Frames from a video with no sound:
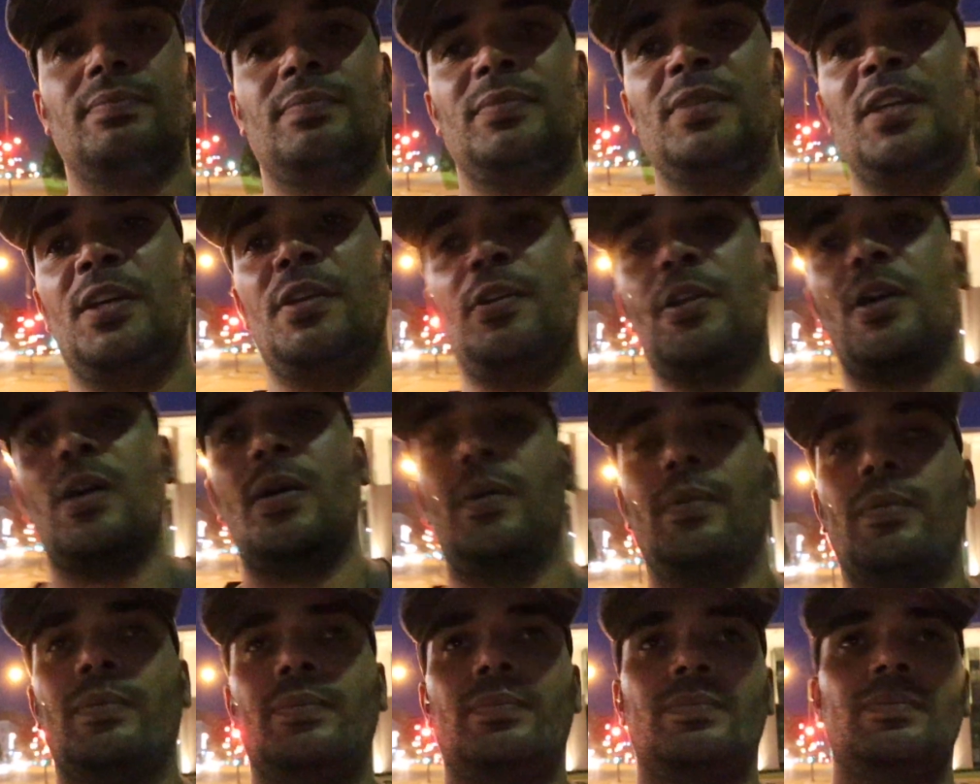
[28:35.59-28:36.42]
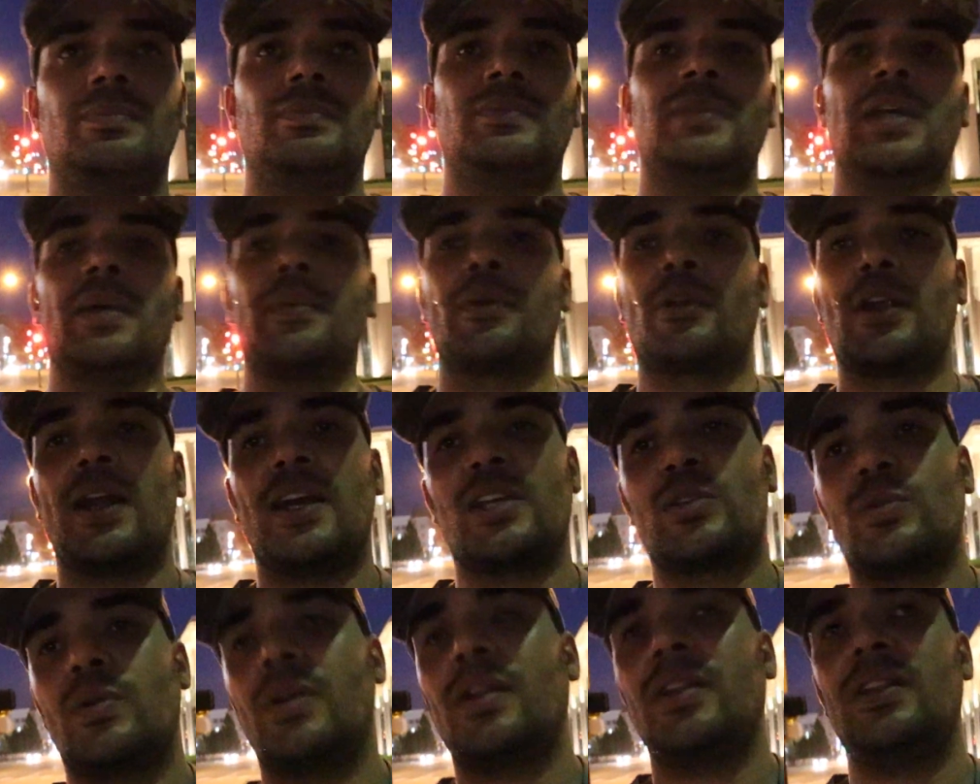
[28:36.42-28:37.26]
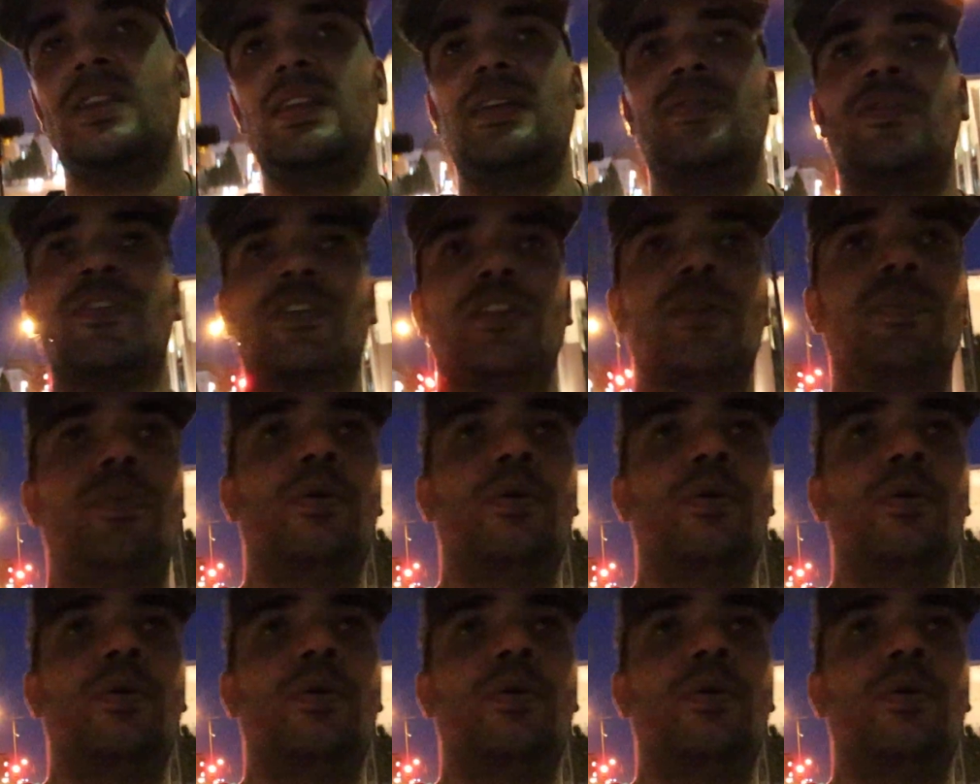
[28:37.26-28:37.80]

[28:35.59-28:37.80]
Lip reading: Democrats want to defund the